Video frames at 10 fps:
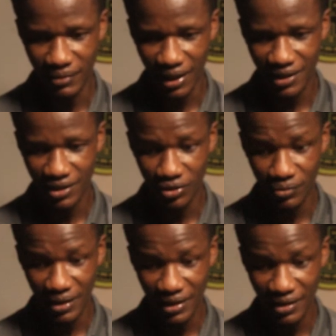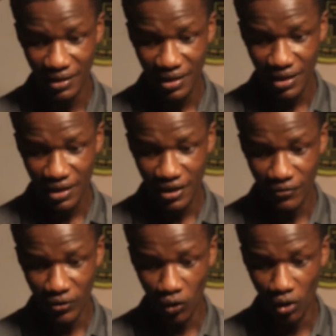Market did not really
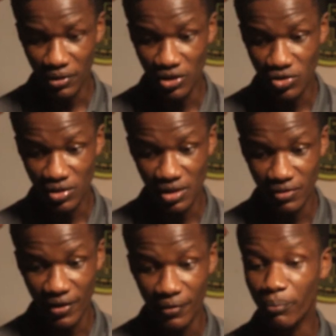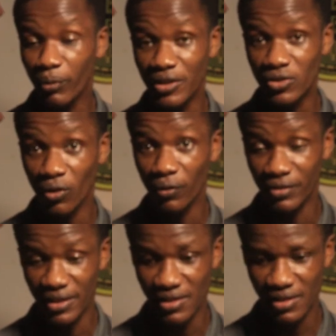even come into this very point of
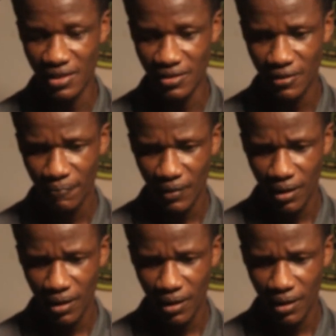resistance.